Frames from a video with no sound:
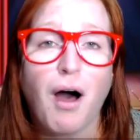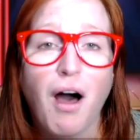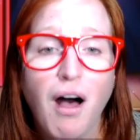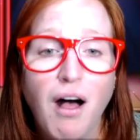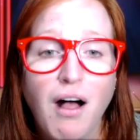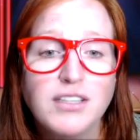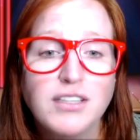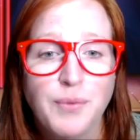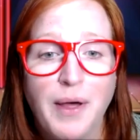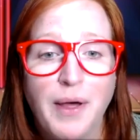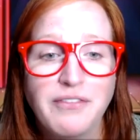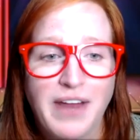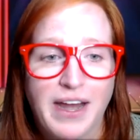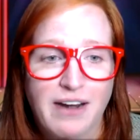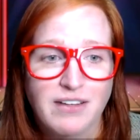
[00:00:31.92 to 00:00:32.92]
all
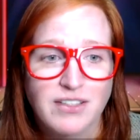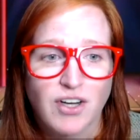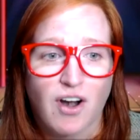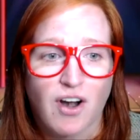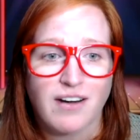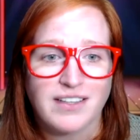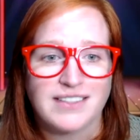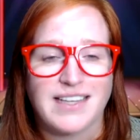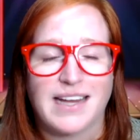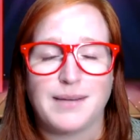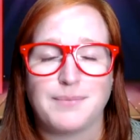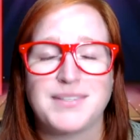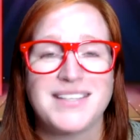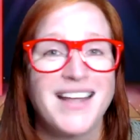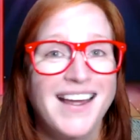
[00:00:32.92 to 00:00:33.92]
12 character
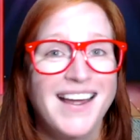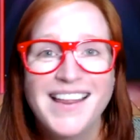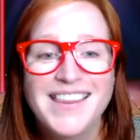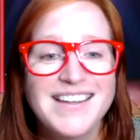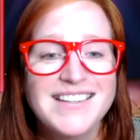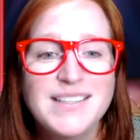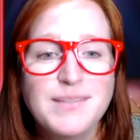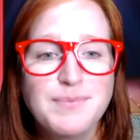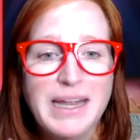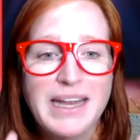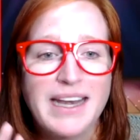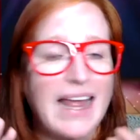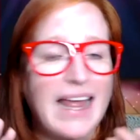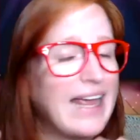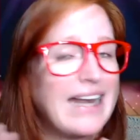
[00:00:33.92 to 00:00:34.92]
archetypes. This has
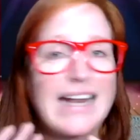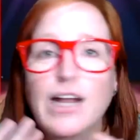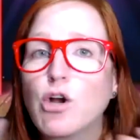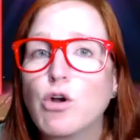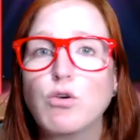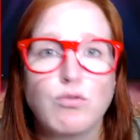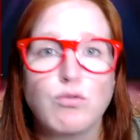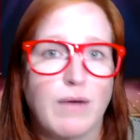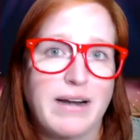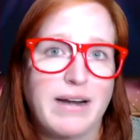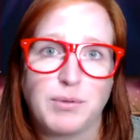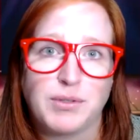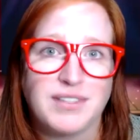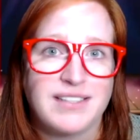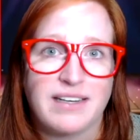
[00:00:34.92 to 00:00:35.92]
been an
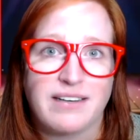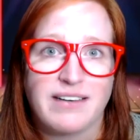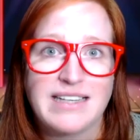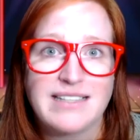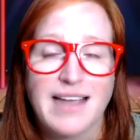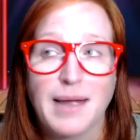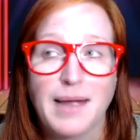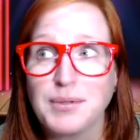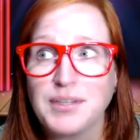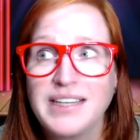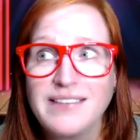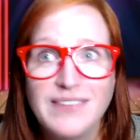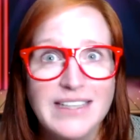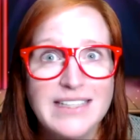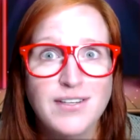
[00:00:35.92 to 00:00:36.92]
incredible series. I
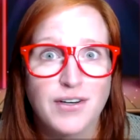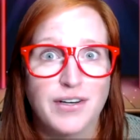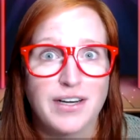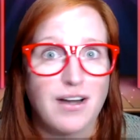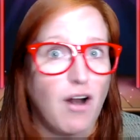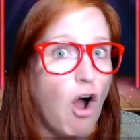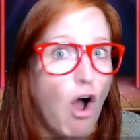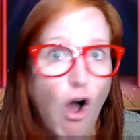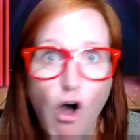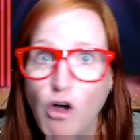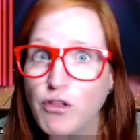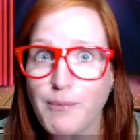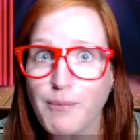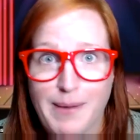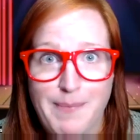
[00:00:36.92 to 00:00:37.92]
believe I started it all
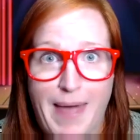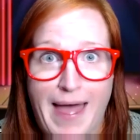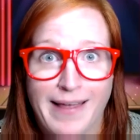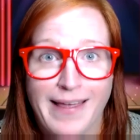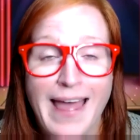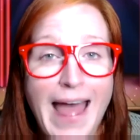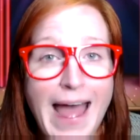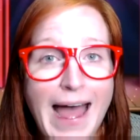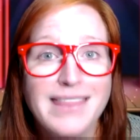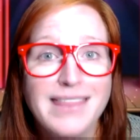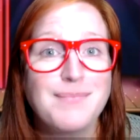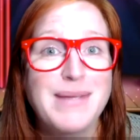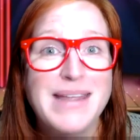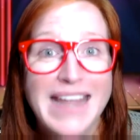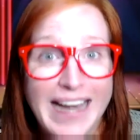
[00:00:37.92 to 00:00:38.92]
the way back at the
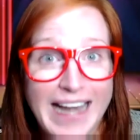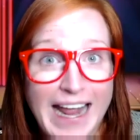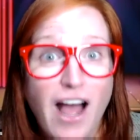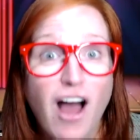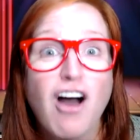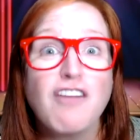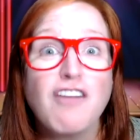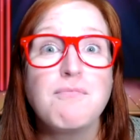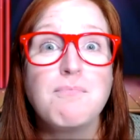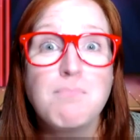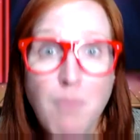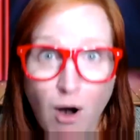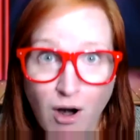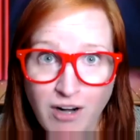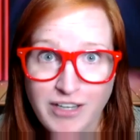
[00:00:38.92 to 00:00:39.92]
beginning of
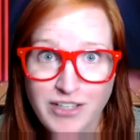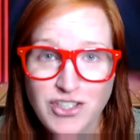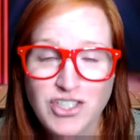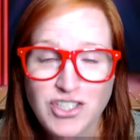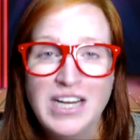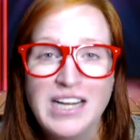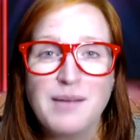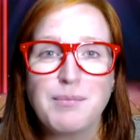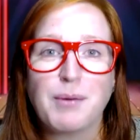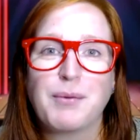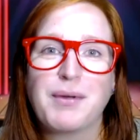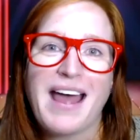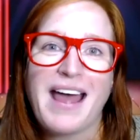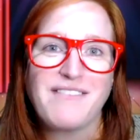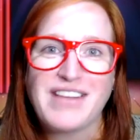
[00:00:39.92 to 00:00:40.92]
March, but
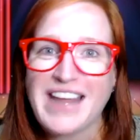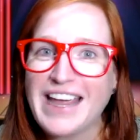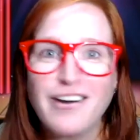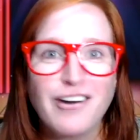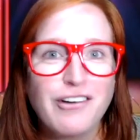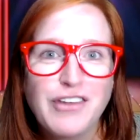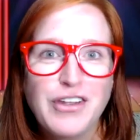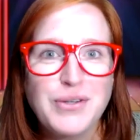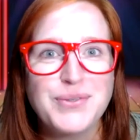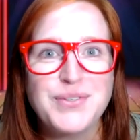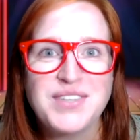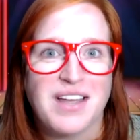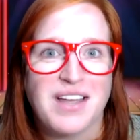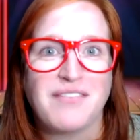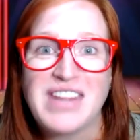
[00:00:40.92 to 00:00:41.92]
with having
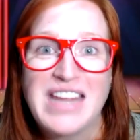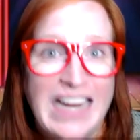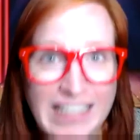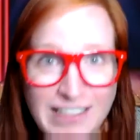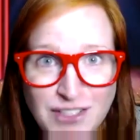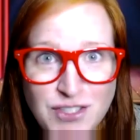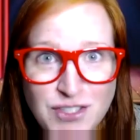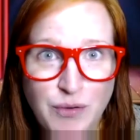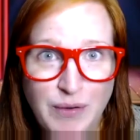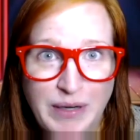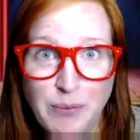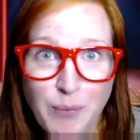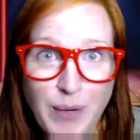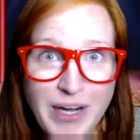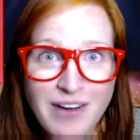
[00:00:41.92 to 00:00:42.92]
interviews of the ink to
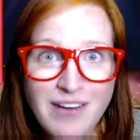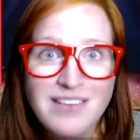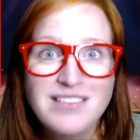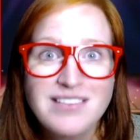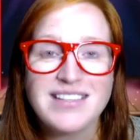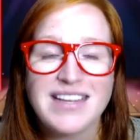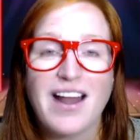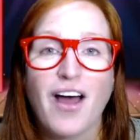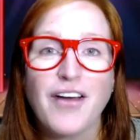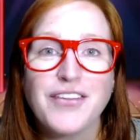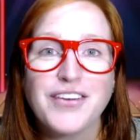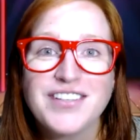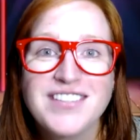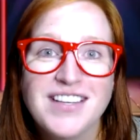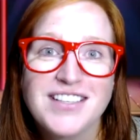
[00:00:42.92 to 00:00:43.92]
screen winners and
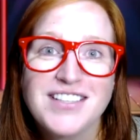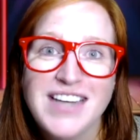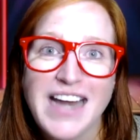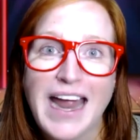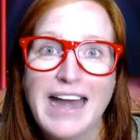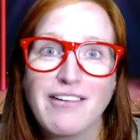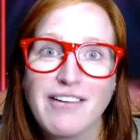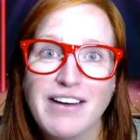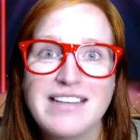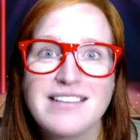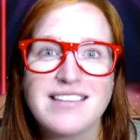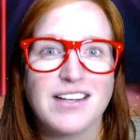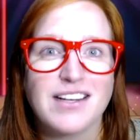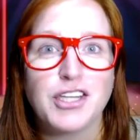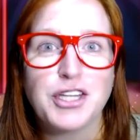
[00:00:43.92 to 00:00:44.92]
other such
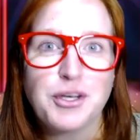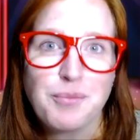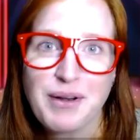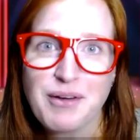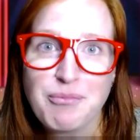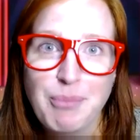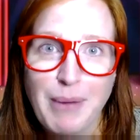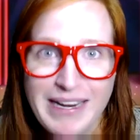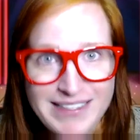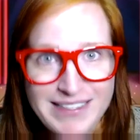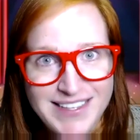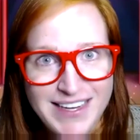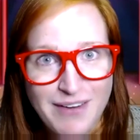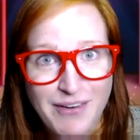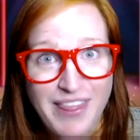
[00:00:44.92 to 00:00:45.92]
areas and a little bit of breaks
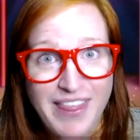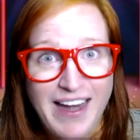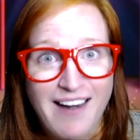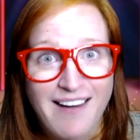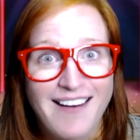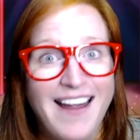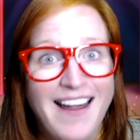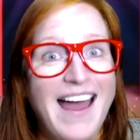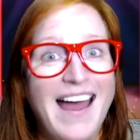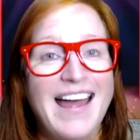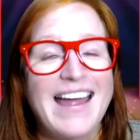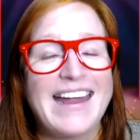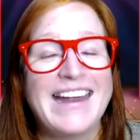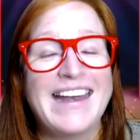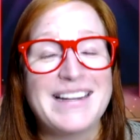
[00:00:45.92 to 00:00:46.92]
here and there,
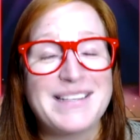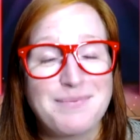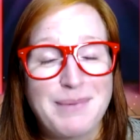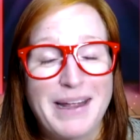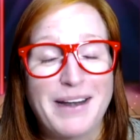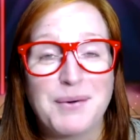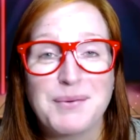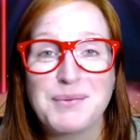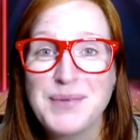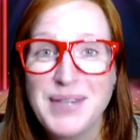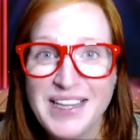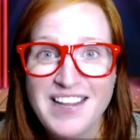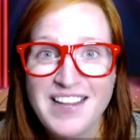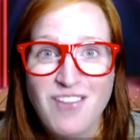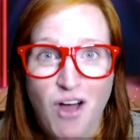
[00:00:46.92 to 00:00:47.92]
it has been a
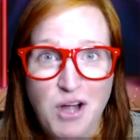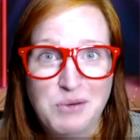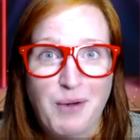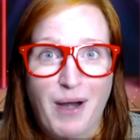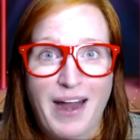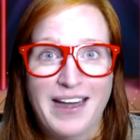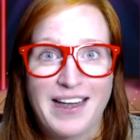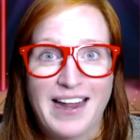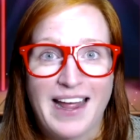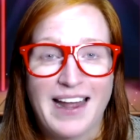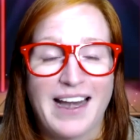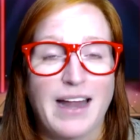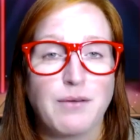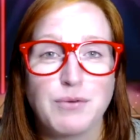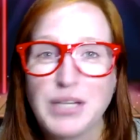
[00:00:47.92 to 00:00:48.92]
really long ride,
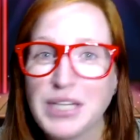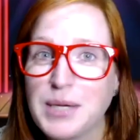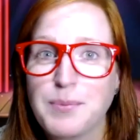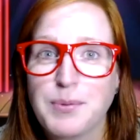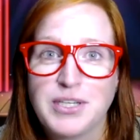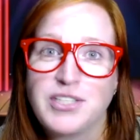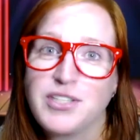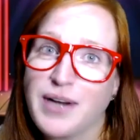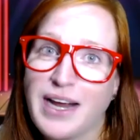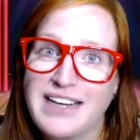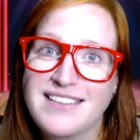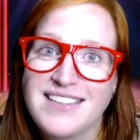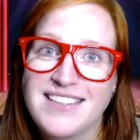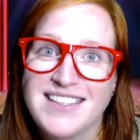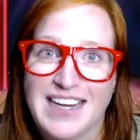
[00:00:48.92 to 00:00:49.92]
and I really appreciate you
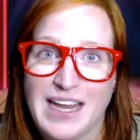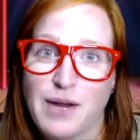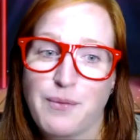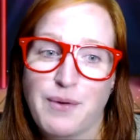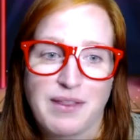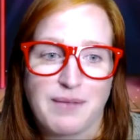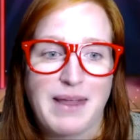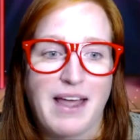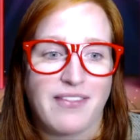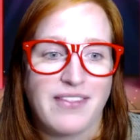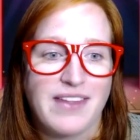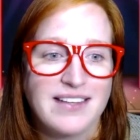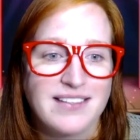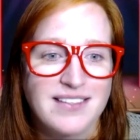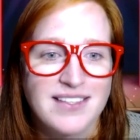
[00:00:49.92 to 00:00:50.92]
guys sticking with me on
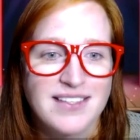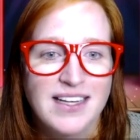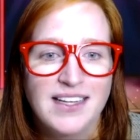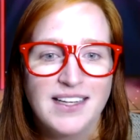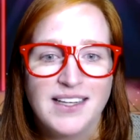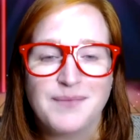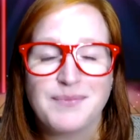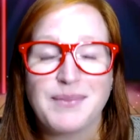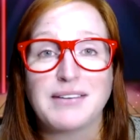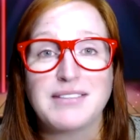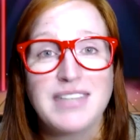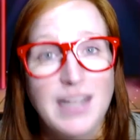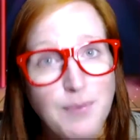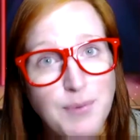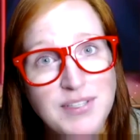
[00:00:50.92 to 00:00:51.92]
this. Now,
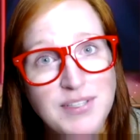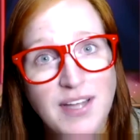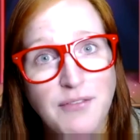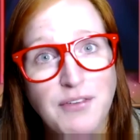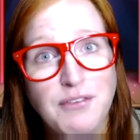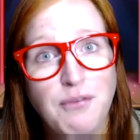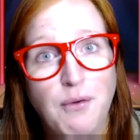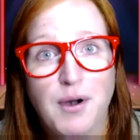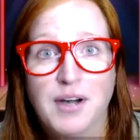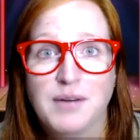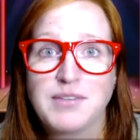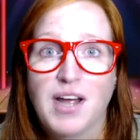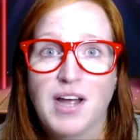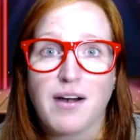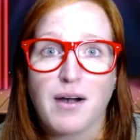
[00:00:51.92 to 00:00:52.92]
to keep yourself
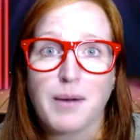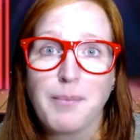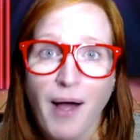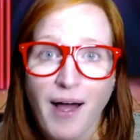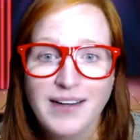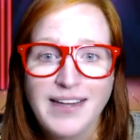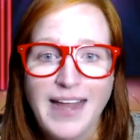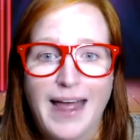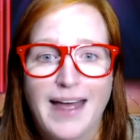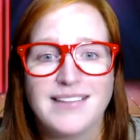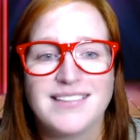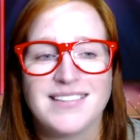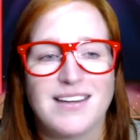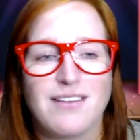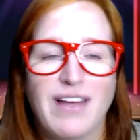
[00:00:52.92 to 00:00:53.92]
informed on our
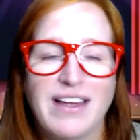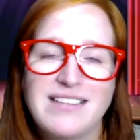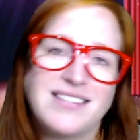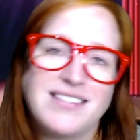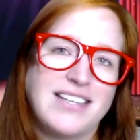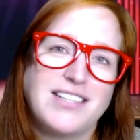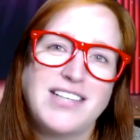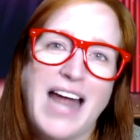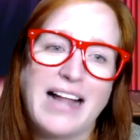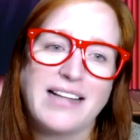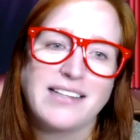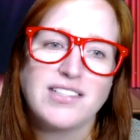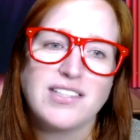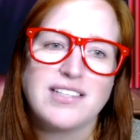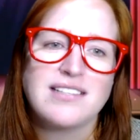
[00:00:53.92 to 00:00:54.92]
podcast, events, and
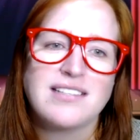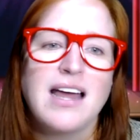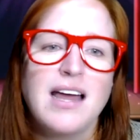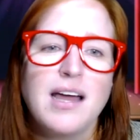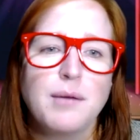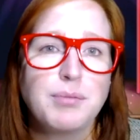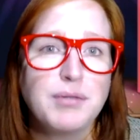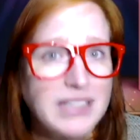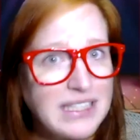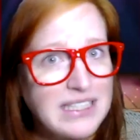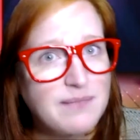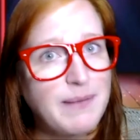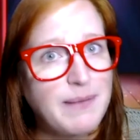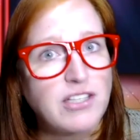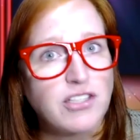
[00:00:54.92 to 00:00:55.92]
challenges,
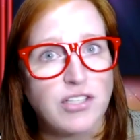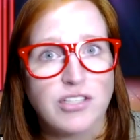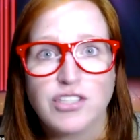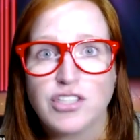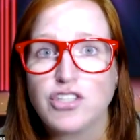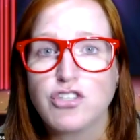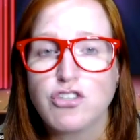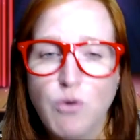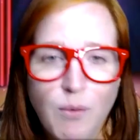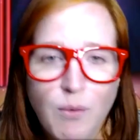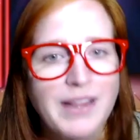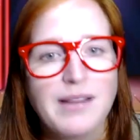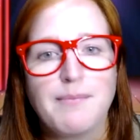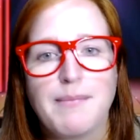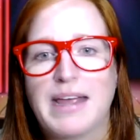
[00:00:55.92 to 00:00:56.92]
please make sure to
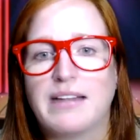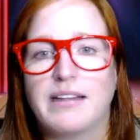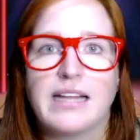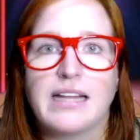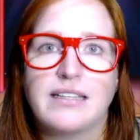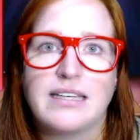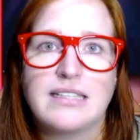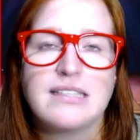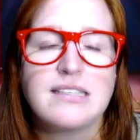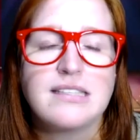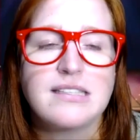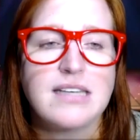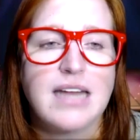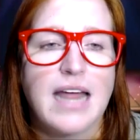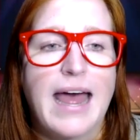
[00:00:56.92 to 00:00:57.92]
join the mailing
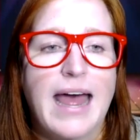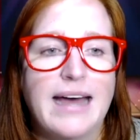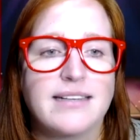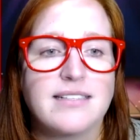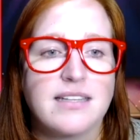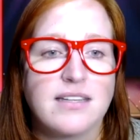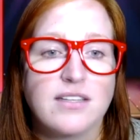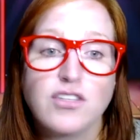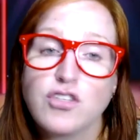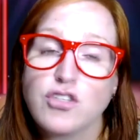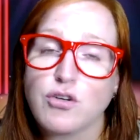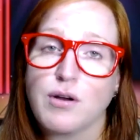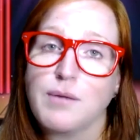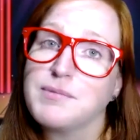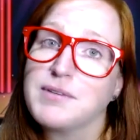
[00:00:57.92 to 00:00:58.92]
list at
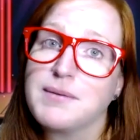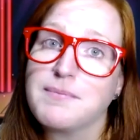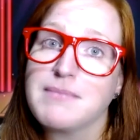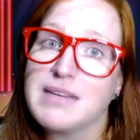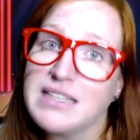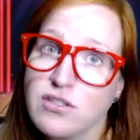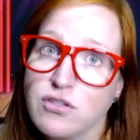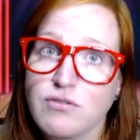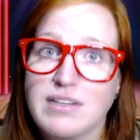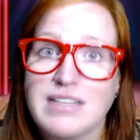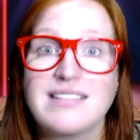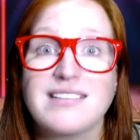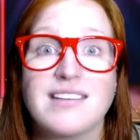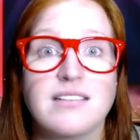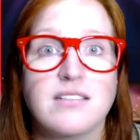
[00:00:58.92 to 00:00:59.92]

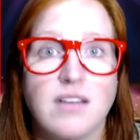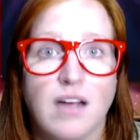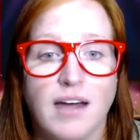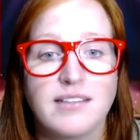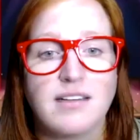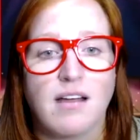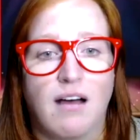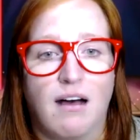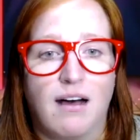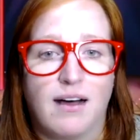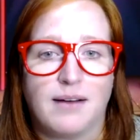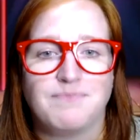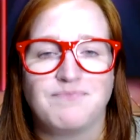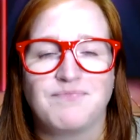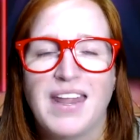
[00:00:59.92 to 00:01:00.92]

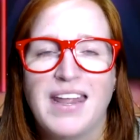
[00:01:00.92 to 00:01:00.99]
thescriptmistress.com.